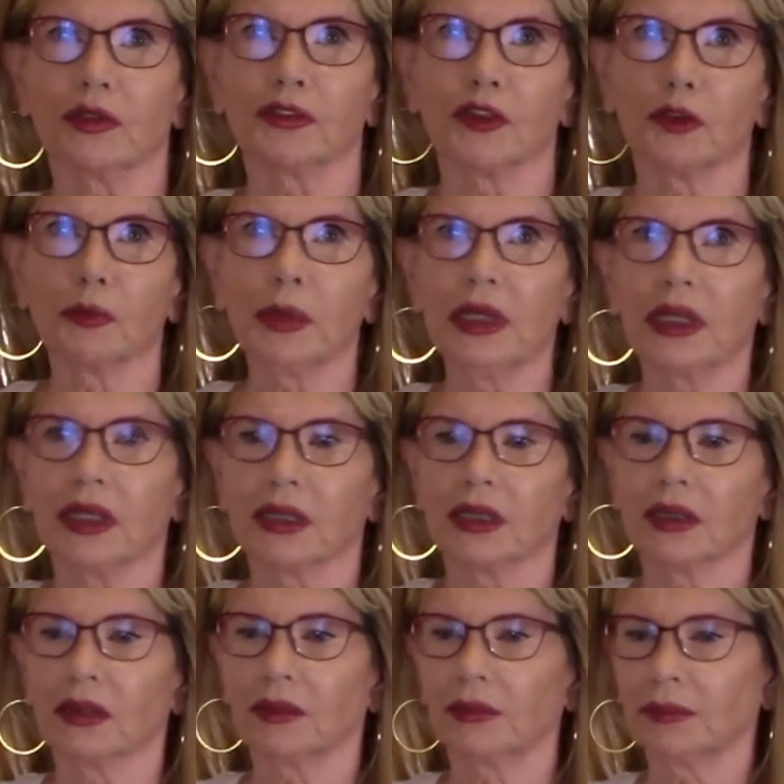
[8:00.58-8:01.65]
for a
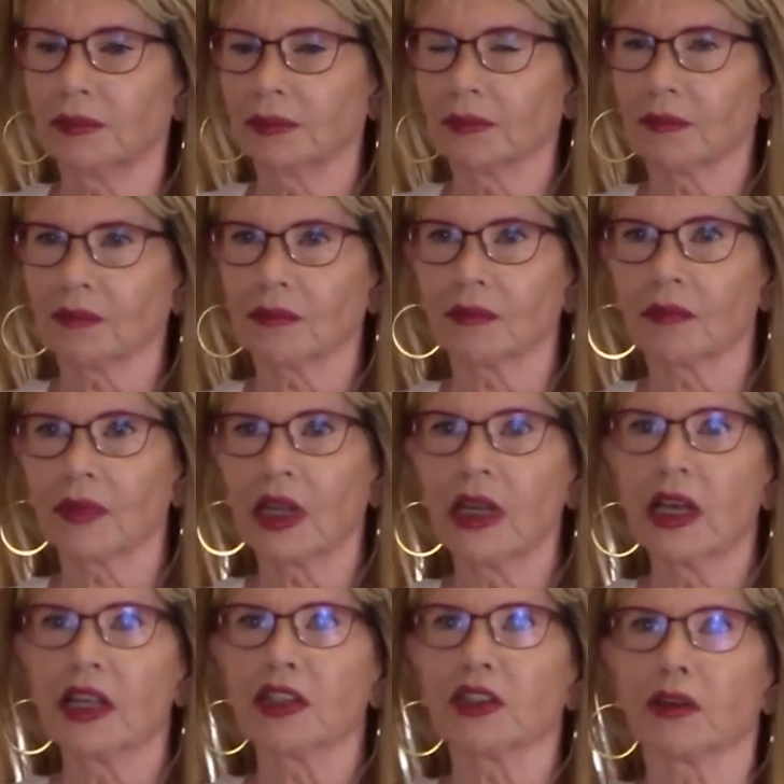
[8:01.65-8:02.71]
minute.
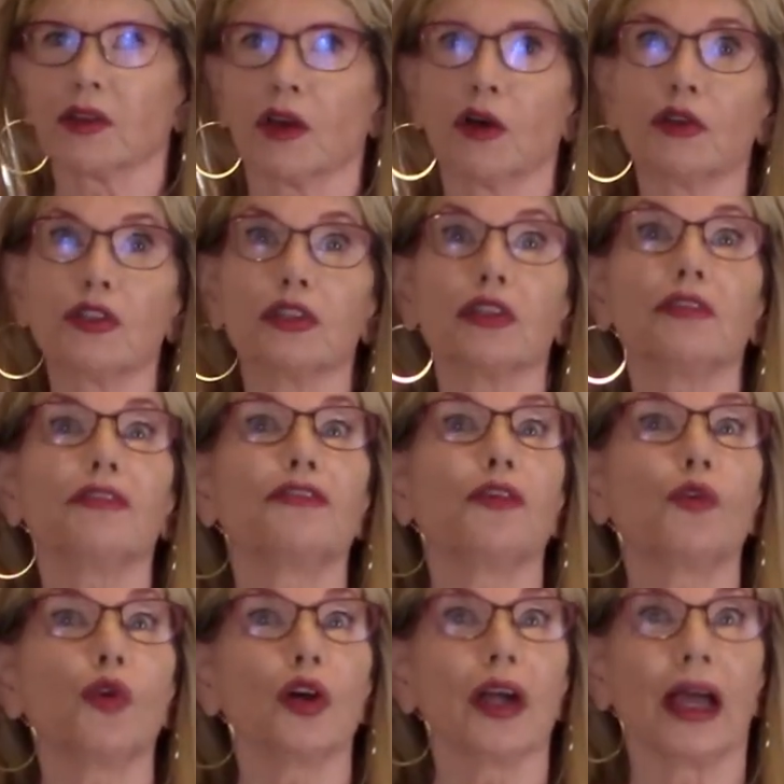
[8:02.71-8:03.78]
So those are the
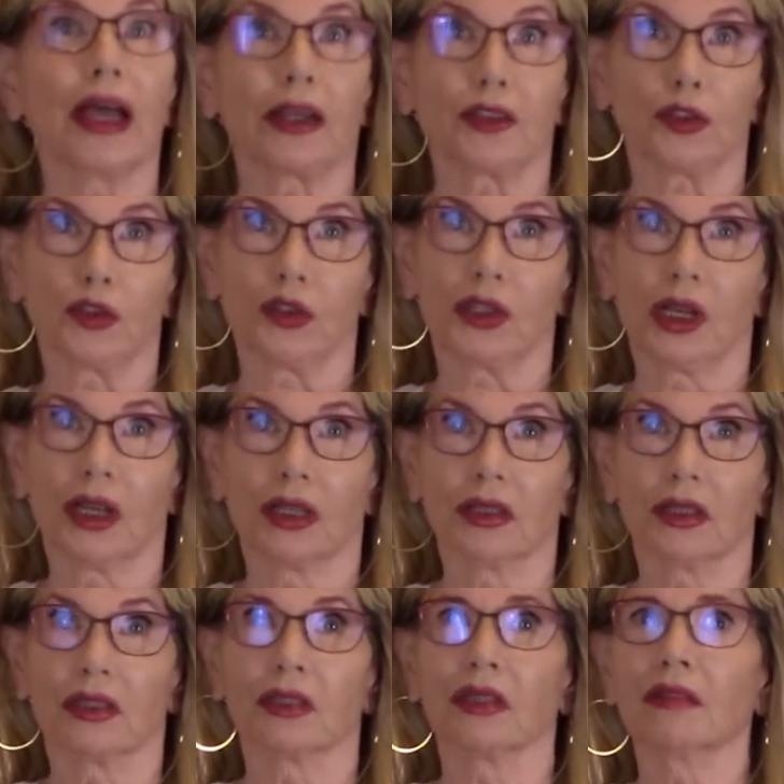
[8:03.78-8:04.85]
4
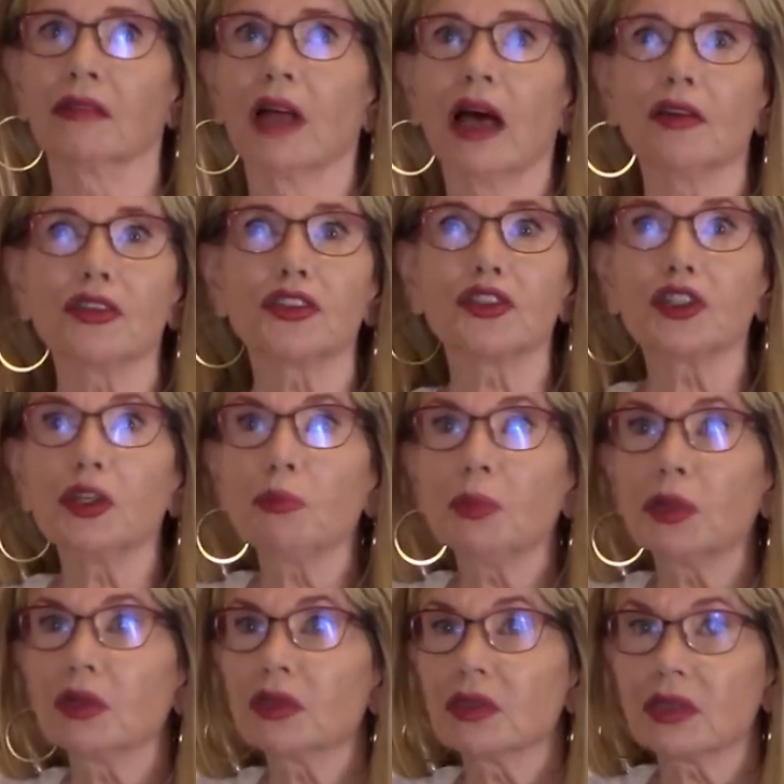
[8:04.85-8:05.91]
exercises. How
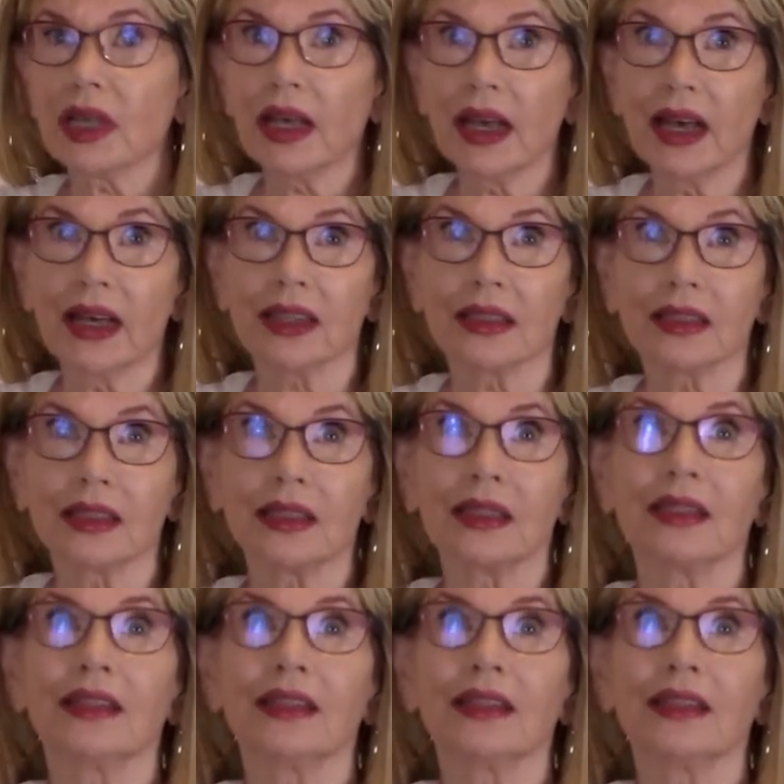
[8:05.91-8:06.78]
simple is that?